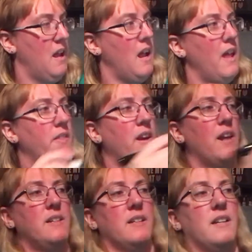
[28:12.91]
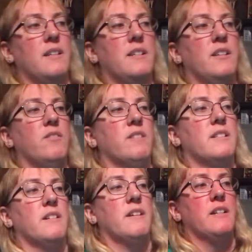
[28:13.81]
And then I did continue a
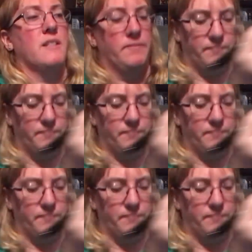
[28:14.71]
series.